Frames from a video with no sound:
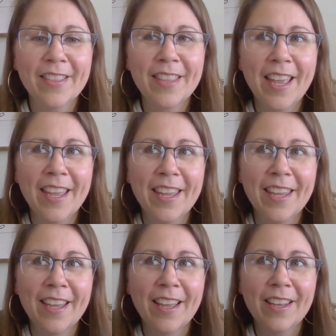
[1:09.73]

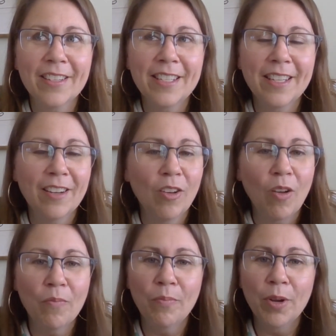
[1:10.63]
they did a
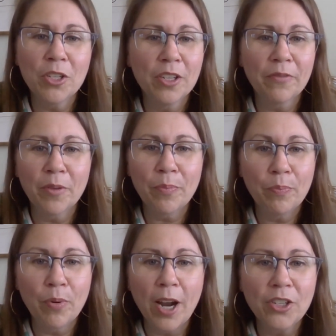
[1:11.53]
bunch of
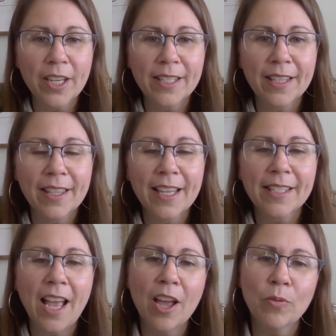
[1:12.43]
different projects and
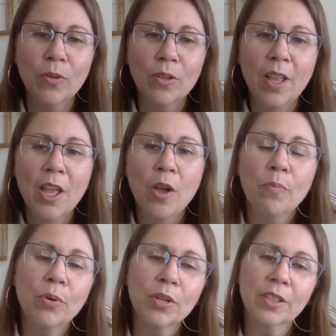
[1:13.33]
things. I will
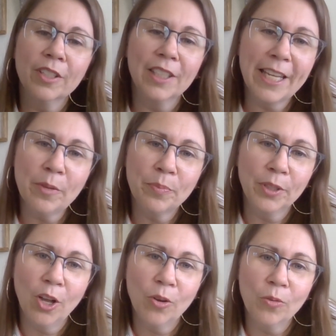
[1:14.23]
put a little link
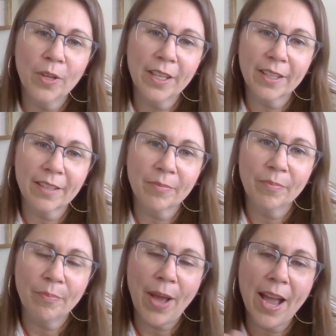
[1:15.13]
below in the
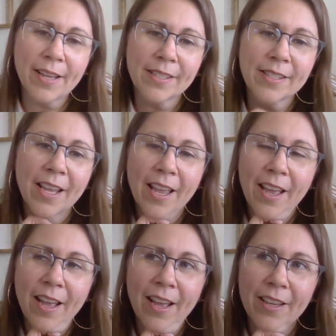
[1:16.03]
box
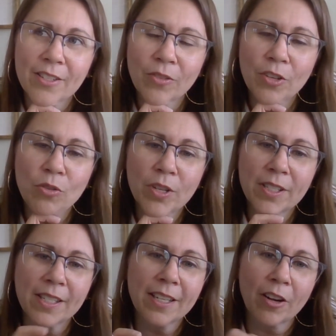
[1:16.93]
so that you
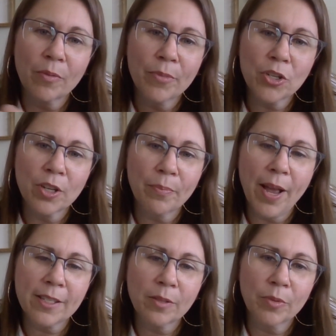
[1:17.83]
can see our Mission
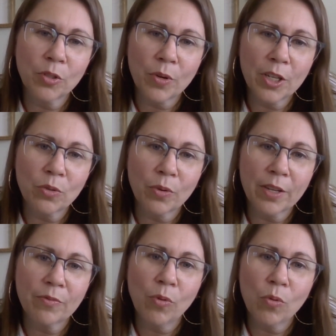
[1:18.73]
Impossible
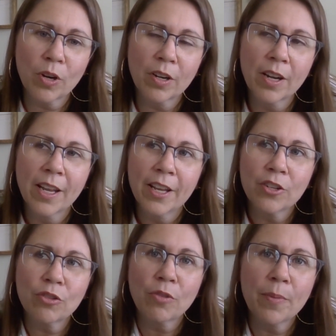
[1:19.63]
2024
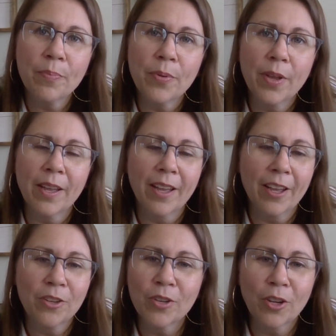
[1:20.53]
trip.
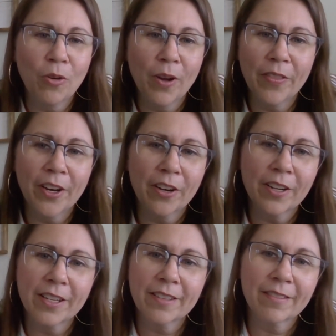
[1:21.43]
You can go on there,
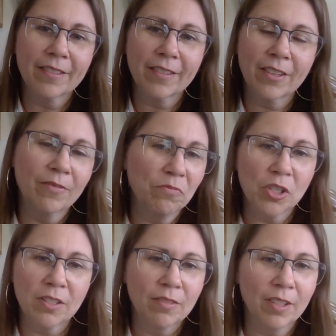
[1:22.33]
and it
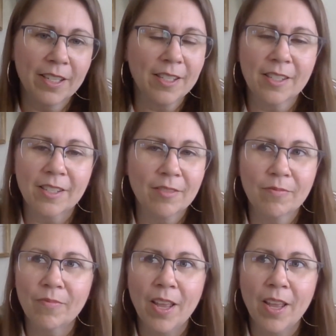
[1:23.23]
just lists,